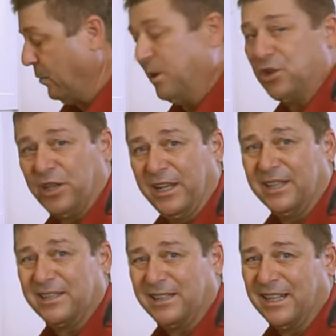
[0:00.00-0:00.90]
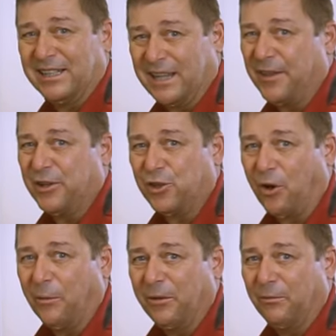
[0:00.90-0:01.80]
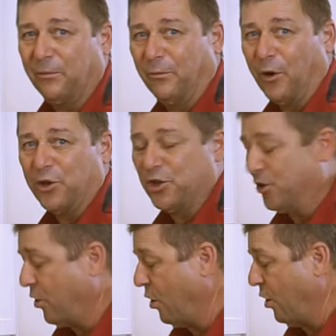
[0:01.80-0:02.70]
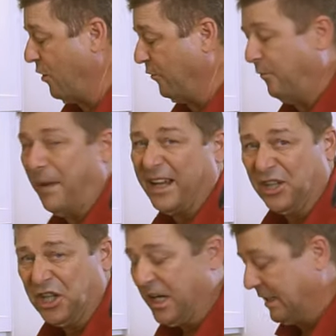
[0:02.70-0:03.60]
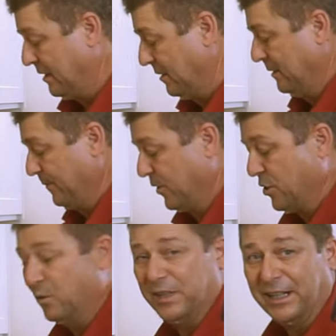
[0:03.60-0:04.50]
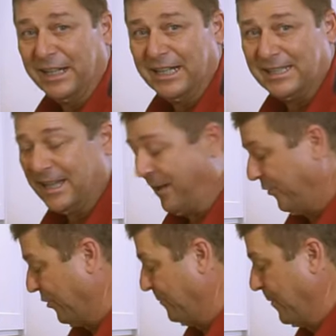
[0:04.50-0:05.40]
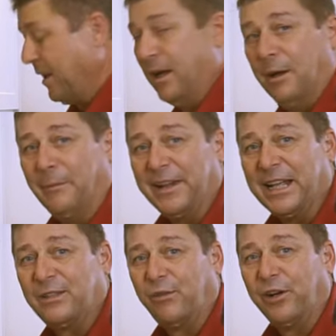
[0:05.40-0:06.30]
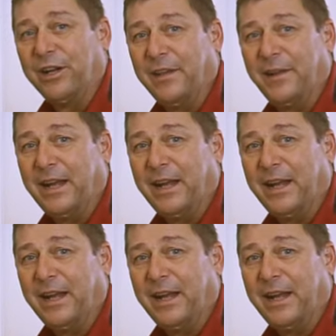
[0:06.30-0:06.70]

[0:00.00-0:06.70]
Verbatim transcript: which is the southern German version of mac and cheese, using these things. But that's for another